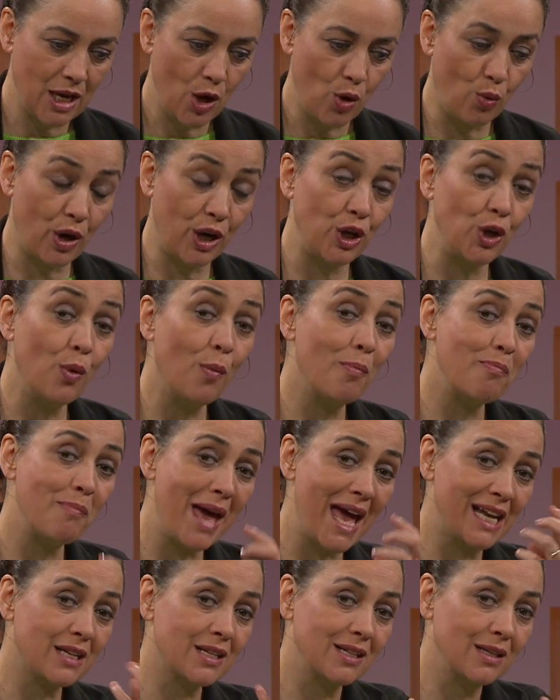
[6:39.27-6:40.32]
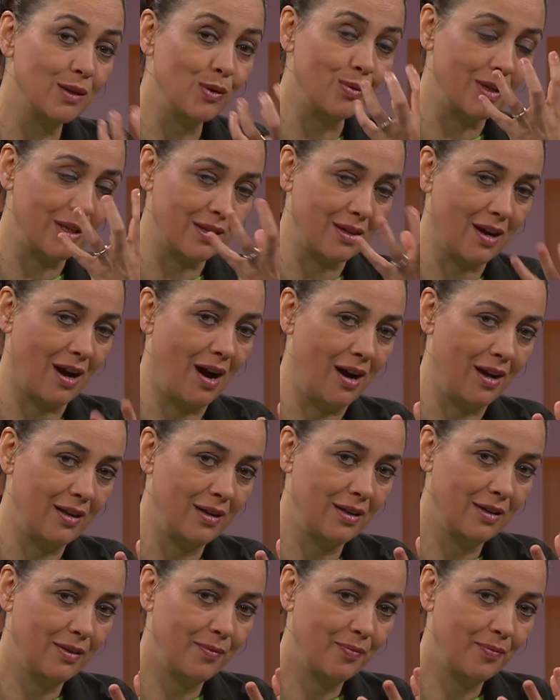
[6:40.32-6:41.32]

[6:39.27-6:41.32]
where you met with God.